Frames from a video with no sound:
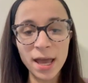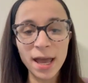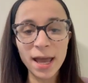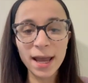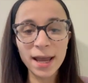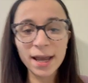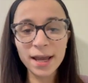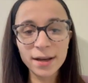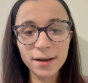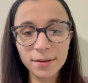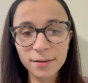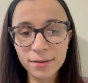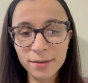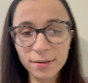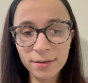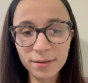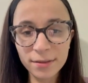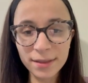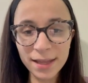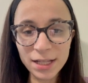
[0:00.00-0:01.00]
And
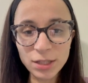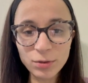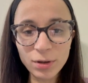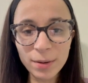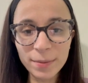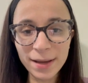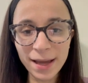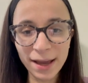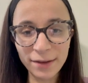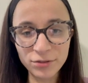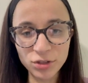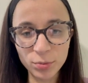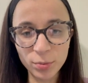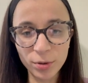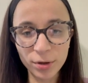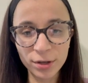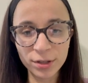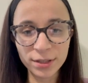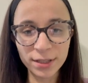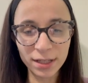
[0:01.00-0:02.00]
that's why we have
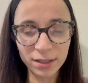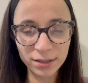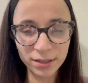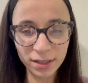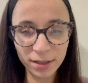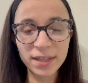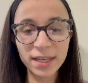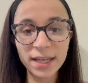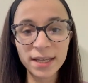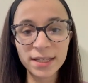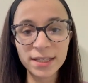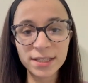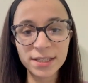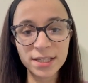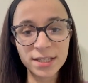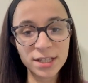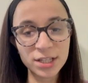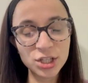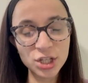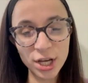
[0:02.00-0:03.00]
troponin delta, is
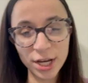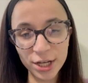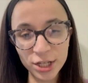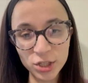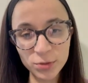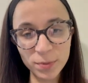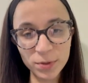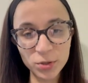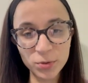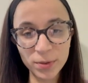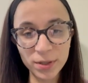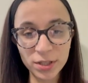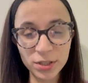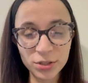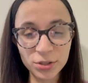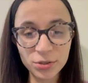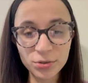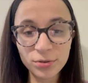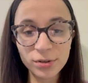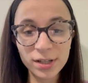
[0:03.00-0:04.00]
the change between
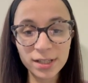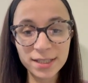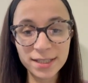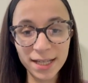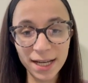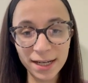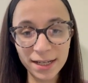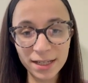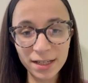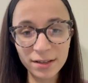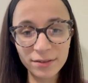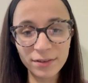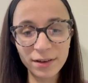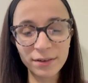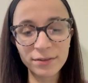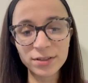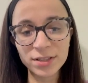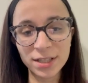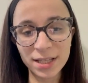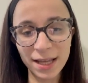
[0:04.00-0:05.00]
two consecutive,
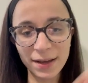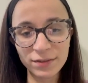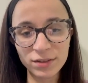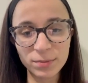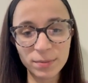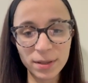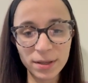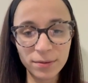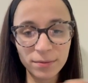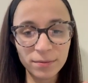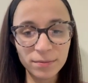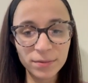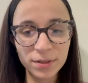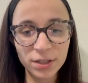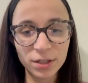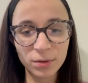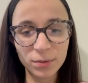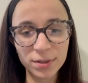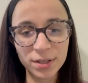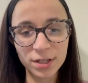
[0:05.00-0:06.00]
obviously they have to be,
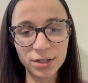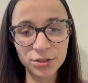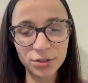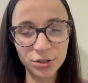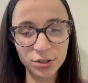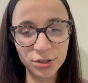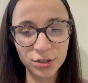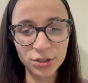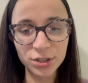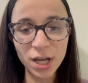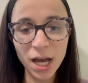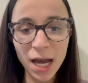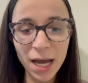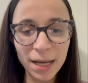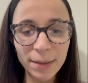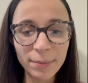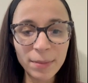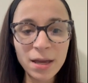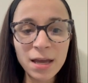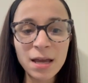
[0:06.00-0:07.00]
within a certain
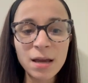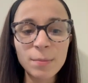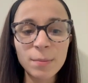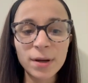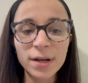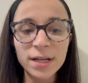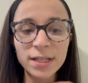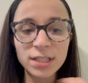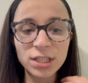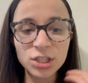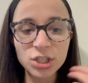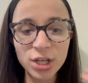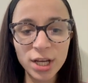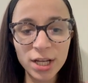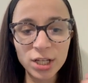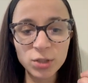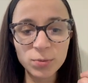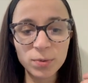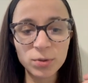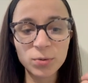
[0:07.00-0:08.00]
time, but it's a
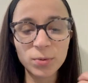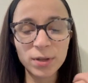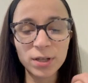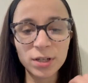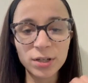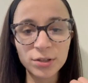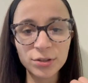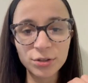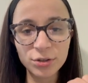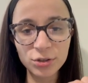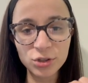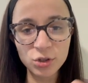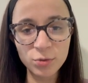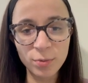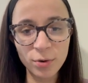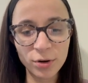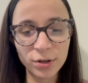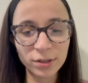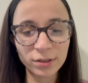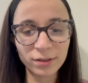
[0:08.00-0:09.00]
change between two
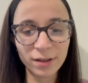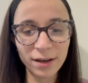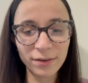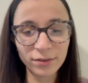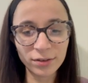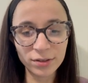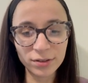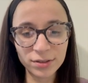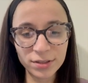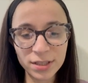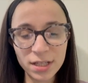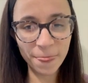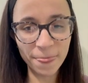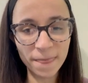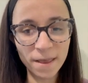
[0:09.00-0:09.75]
troponin levels.